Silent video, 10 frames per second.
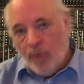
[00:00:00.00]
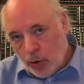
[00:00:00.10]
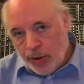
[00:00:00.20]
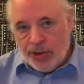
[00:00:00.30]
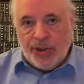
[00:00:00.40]

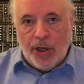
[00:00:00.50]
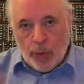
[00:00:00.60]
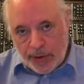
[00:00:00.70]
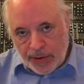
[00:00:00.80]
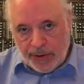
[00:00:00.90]
voltage
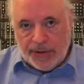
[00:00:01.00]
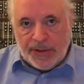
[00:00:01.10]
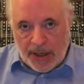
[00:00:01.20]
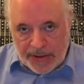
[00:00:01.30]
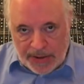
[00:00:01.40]
sequencer to
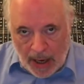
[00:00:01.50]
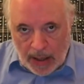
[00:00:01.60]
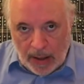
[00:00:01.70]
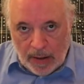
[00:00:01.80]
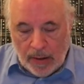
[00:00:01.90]
stay
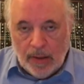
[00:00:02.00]
steady,